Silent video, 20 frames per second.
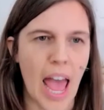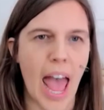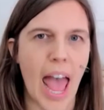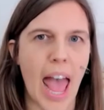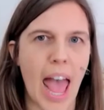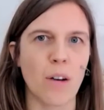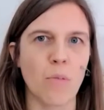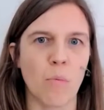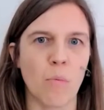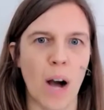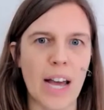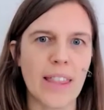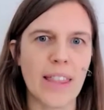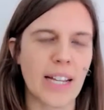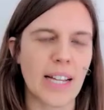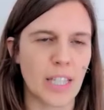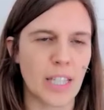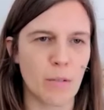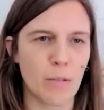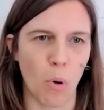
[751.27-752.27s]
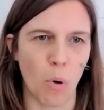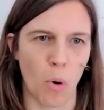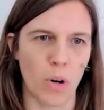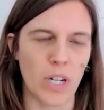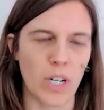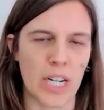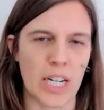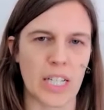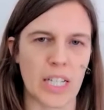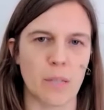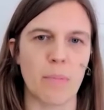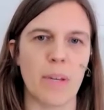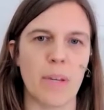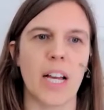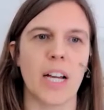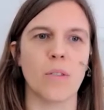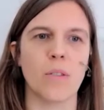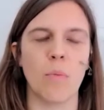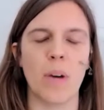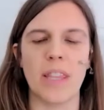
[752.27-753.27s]
And why that's important is
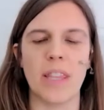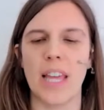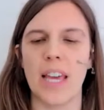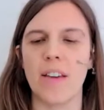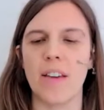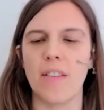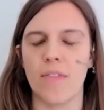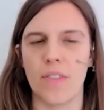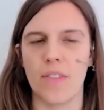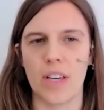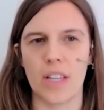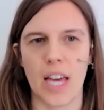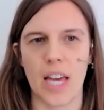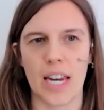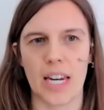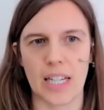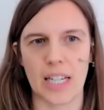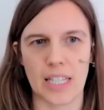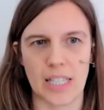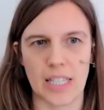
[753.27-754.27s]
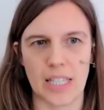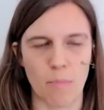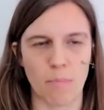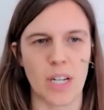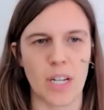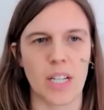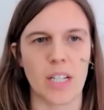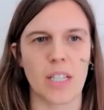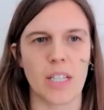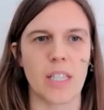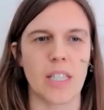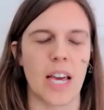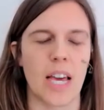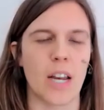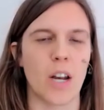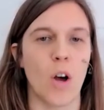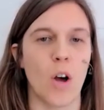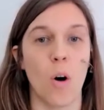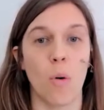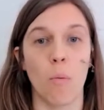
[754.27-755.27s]
because when they feel that acceptance
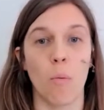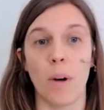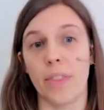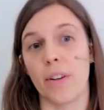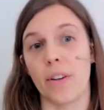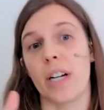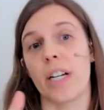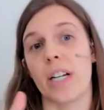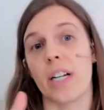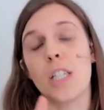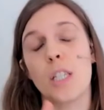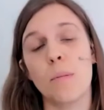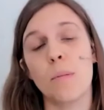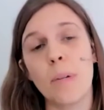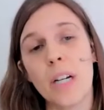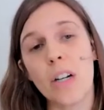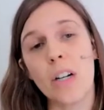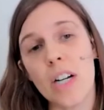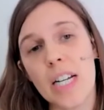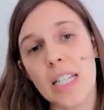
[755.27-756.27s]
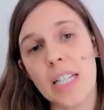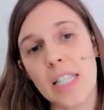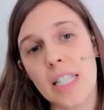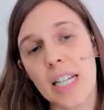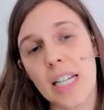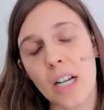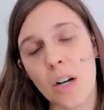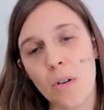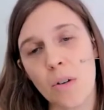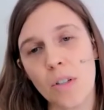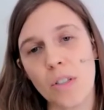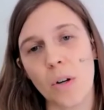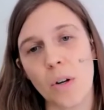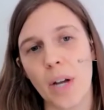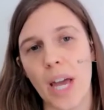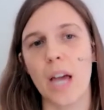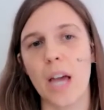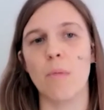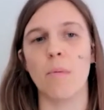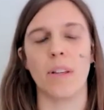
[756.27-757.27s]
that what they're experiencing is
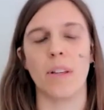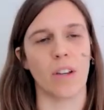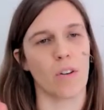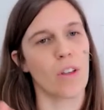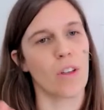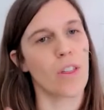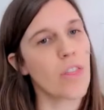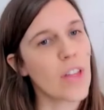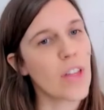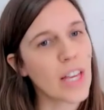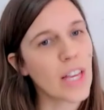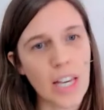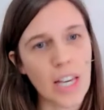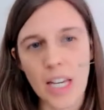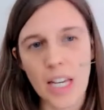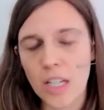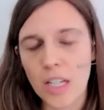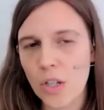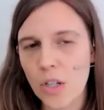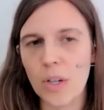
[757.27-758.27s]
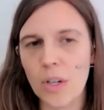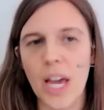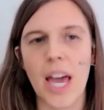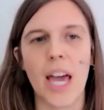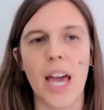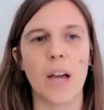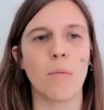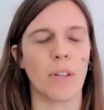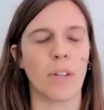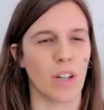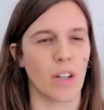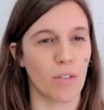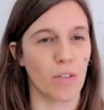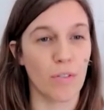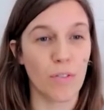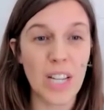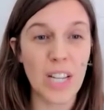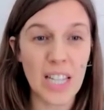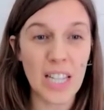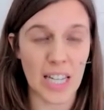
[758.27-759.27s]
okay, what they're thinking is okay, what they're
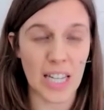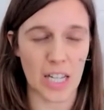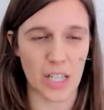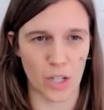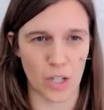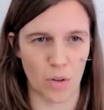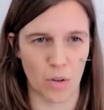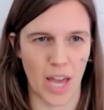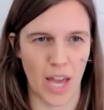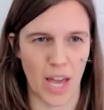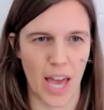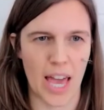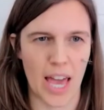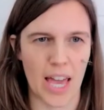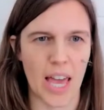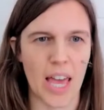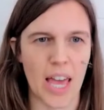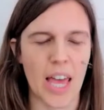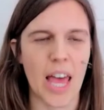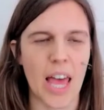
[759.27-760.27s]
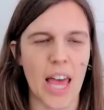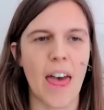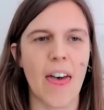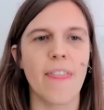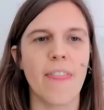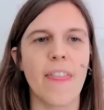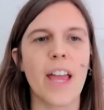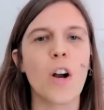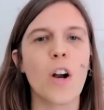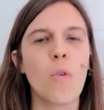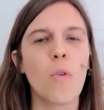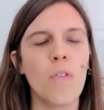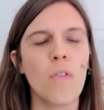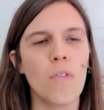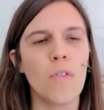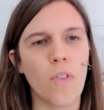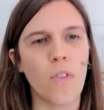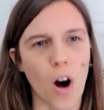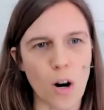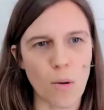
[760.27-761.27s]
feeling is okay, they're
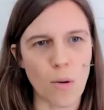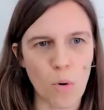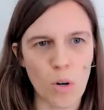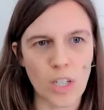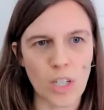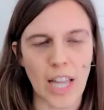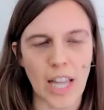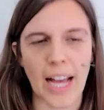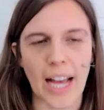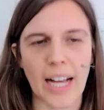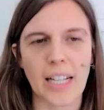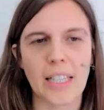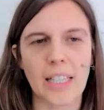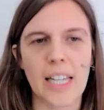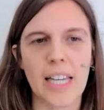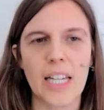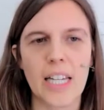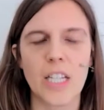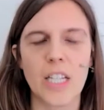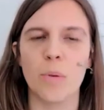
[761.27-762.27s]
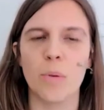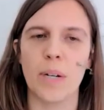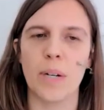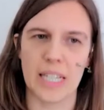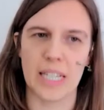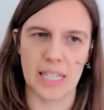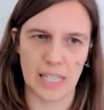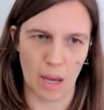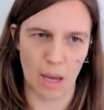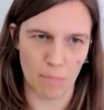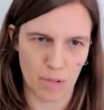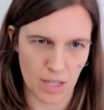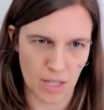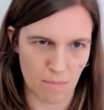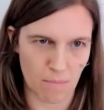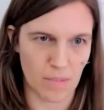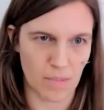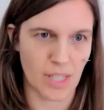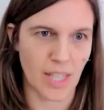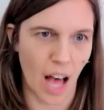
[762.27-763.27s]
far more likely to accept
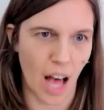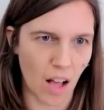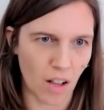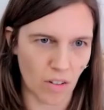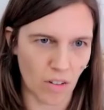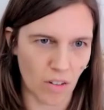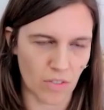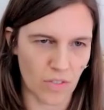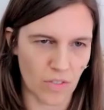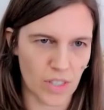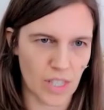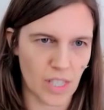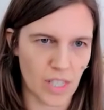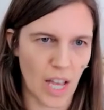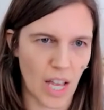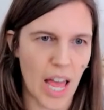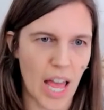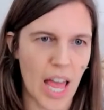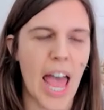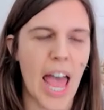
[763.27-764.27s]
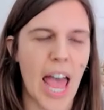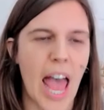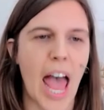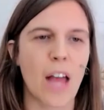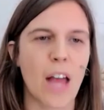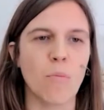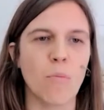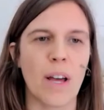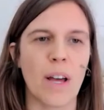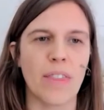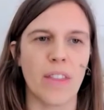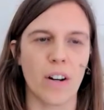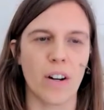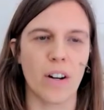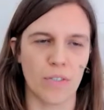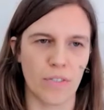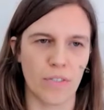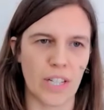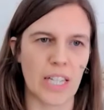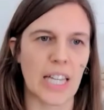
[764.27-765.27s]
themselves. And when they're
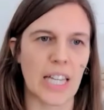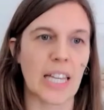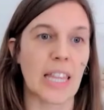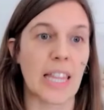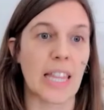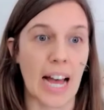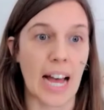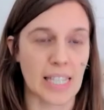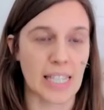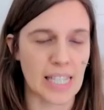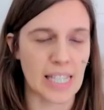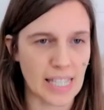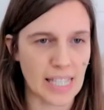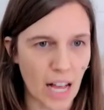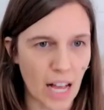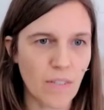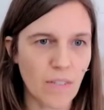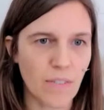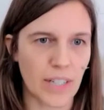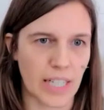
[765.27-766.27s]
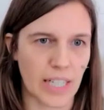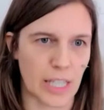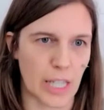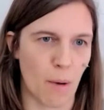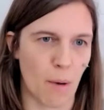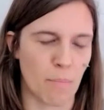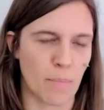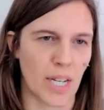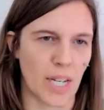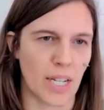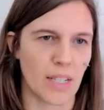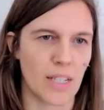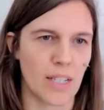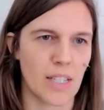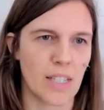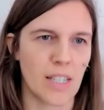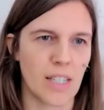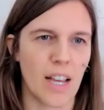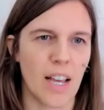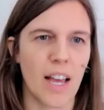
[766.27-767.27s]
feeling that self
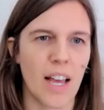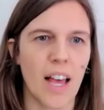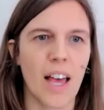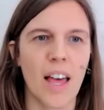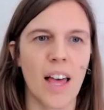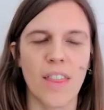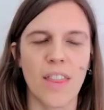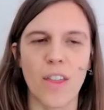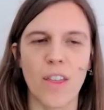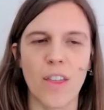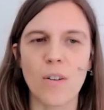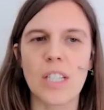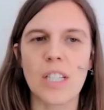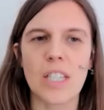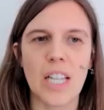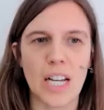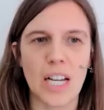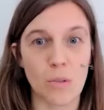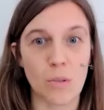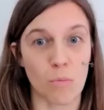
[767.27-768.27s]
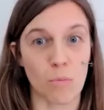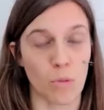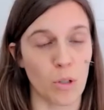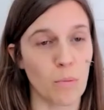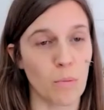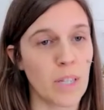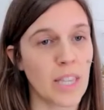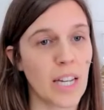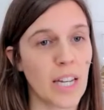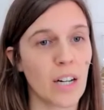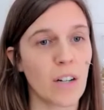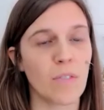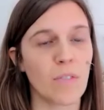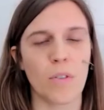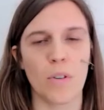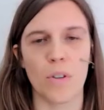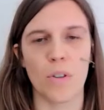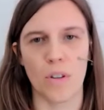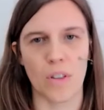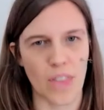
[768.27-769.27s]
acceptance, there's less room in there
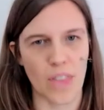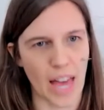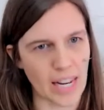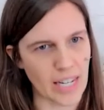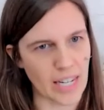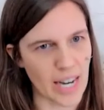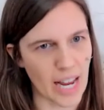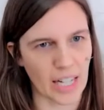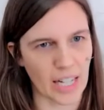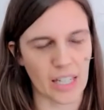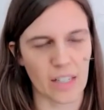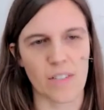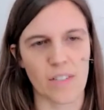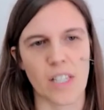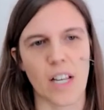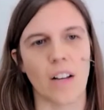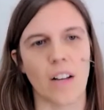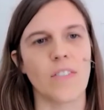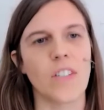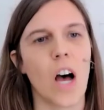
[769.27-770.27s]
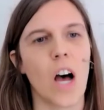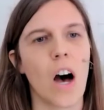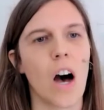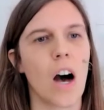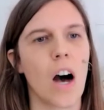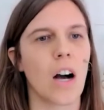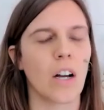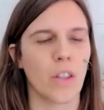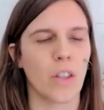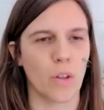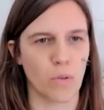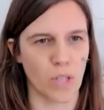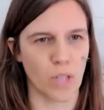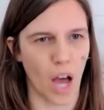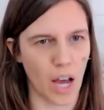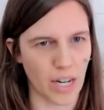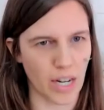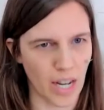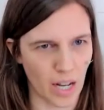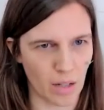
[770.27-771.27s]
for the, that negative self talk, those
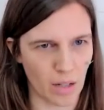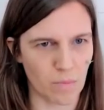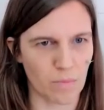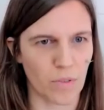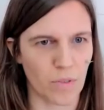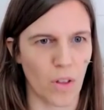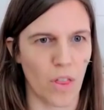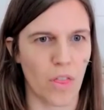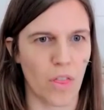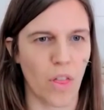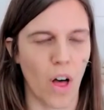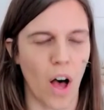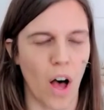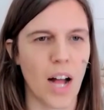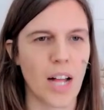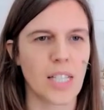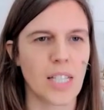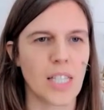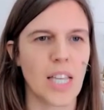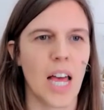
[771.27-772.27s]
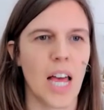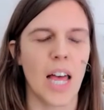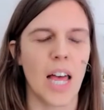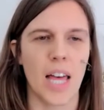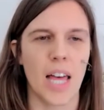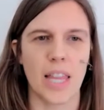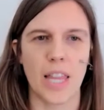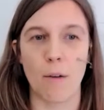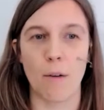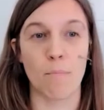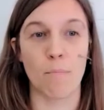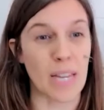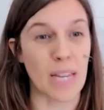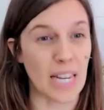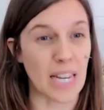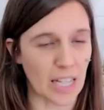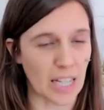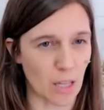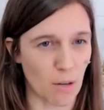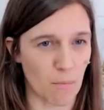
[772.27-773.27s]
unhelpful thoughts, that
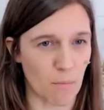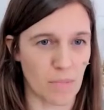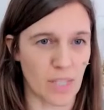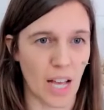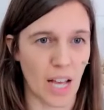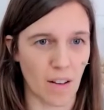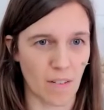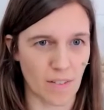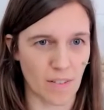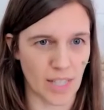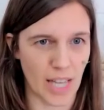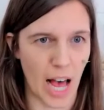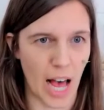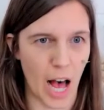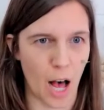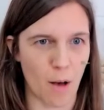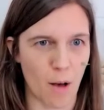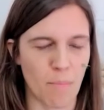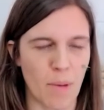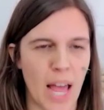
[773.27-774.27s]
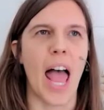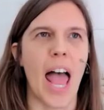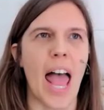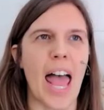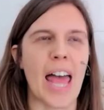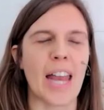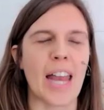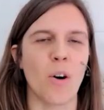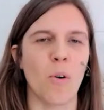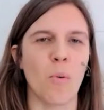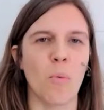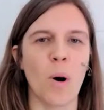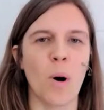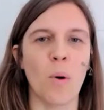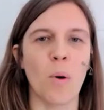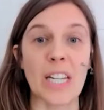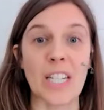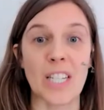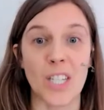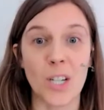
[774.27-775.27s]
beating themselves up. And what
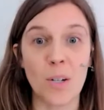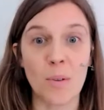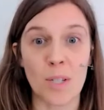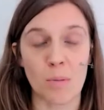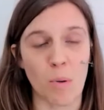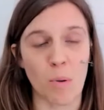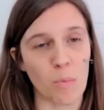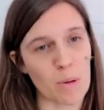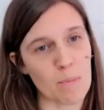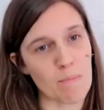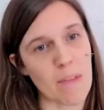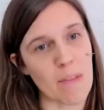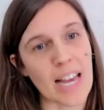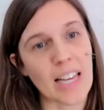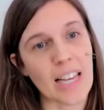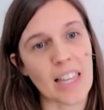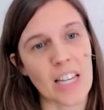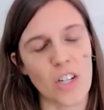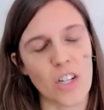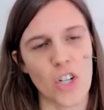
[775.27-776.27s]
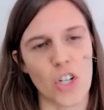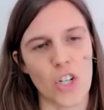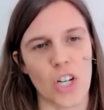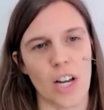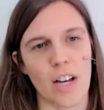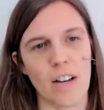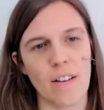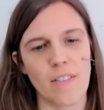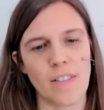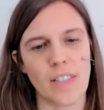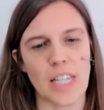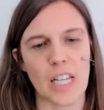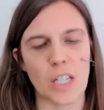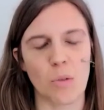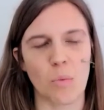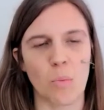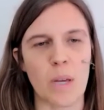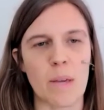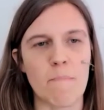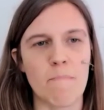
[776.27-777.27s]
we do is when we make these shifts, is
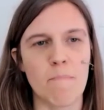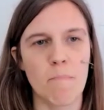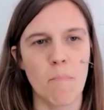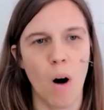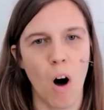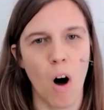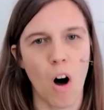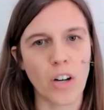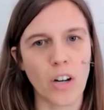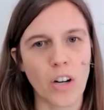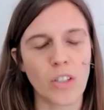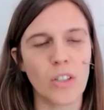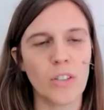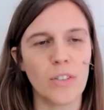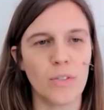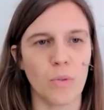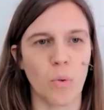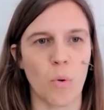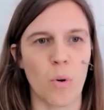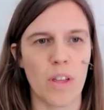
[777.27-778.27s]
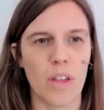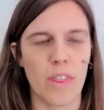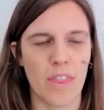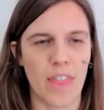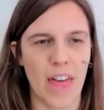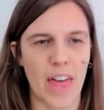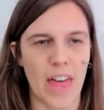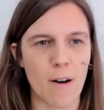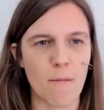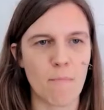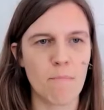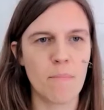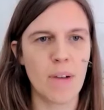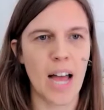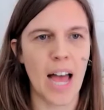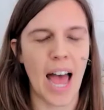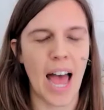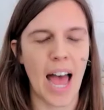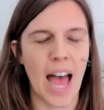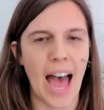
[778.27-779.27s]
we model for them
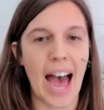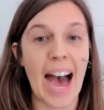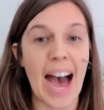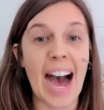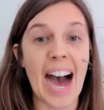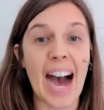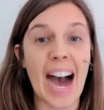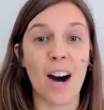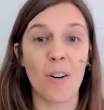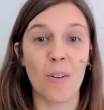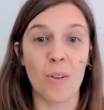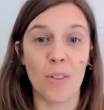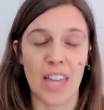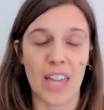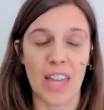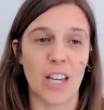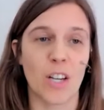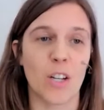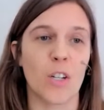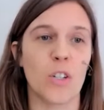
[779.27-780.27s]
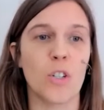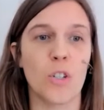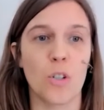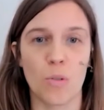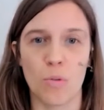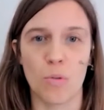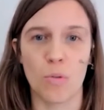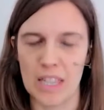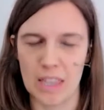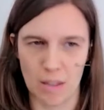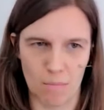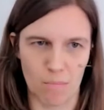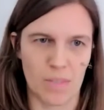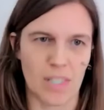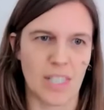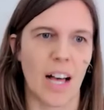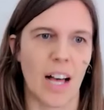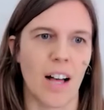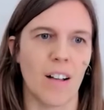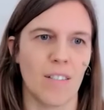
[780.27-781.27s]
how they could treat
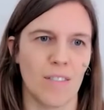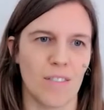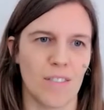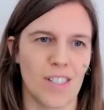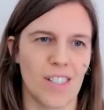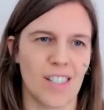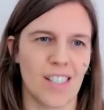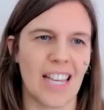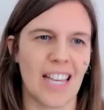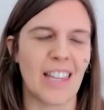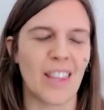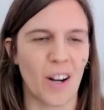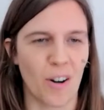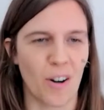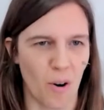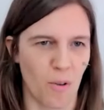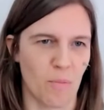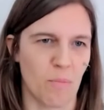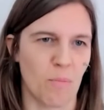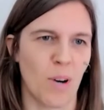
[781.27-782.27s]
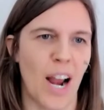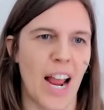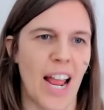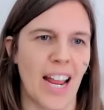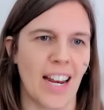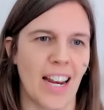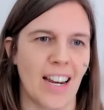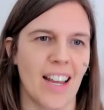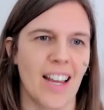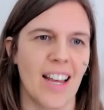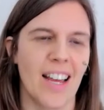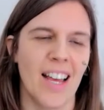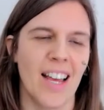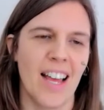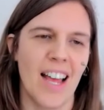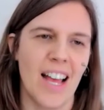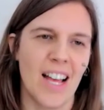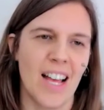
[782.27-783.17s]
themselves in their own brain. Mm-hmm.